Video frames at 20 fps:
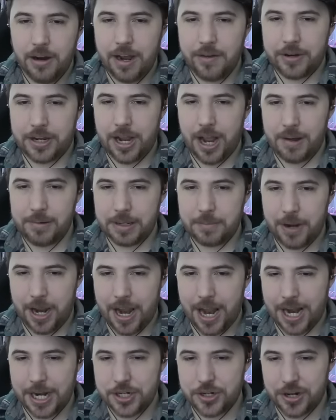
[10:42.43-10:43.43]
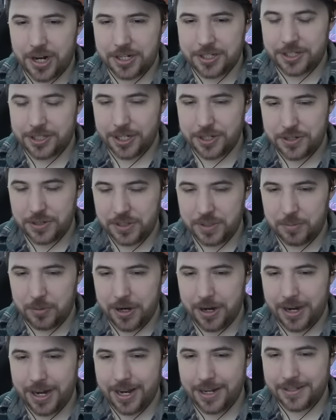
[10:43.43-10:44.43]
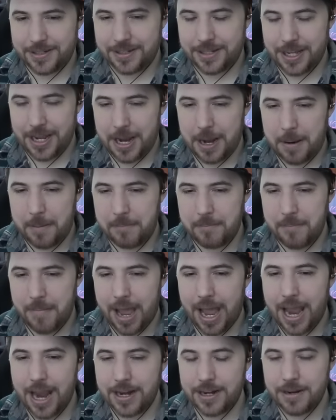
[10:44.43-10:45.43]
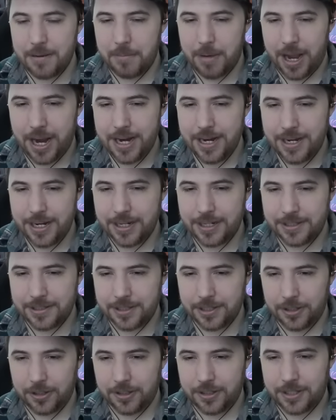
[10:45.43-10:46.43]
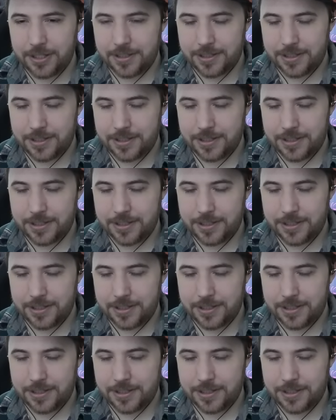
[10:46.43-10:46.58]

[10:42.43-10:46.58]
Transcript: We have a comic by I Draw Sigils where it's the Magnemite, and it's a little